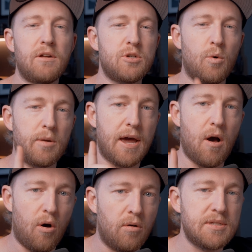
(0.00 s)
on to one of my
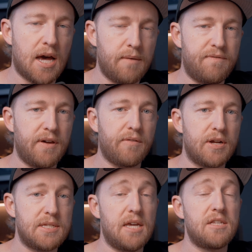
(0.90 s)
all-time
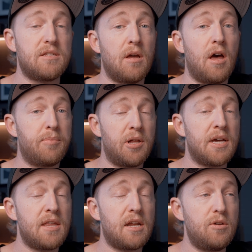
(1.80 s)
favorites is a
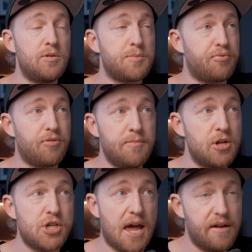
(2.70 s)
plugin that I use pretty
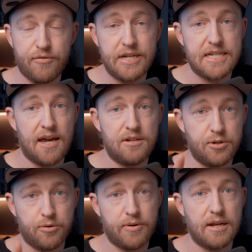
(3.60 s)
much every day
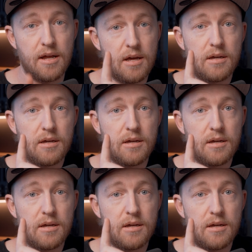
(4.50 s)
to create